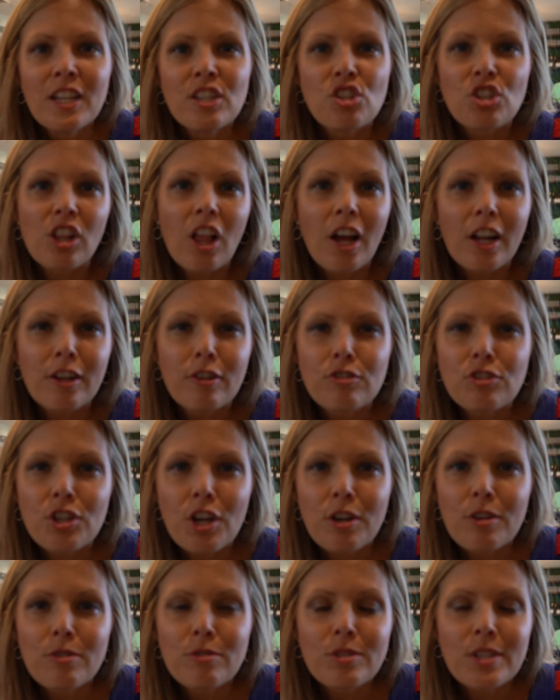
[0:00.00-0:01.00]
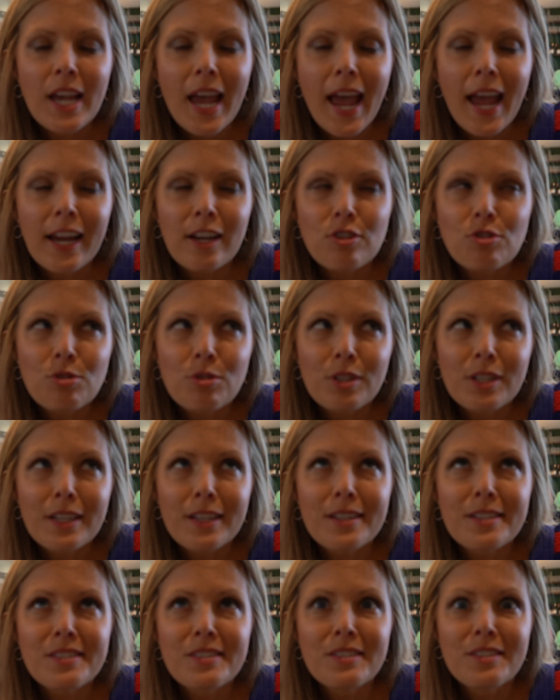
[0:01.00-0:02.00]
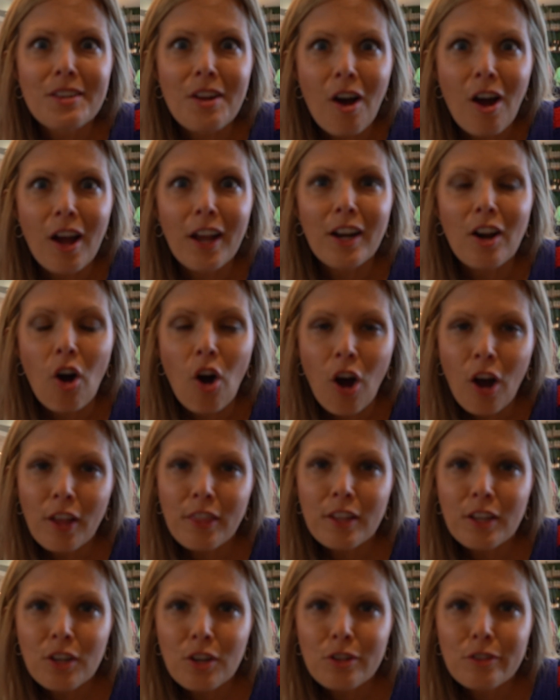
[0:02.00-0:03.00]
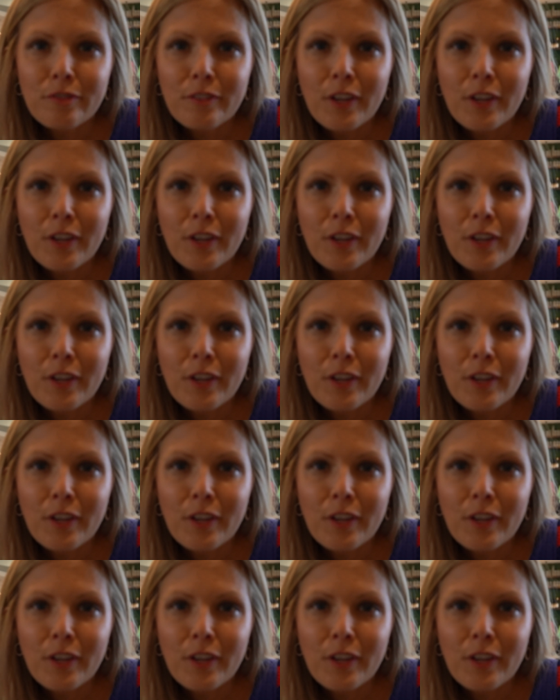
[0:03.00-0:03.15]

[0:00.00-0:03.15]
Gelato Joe's actually is not on the Gulf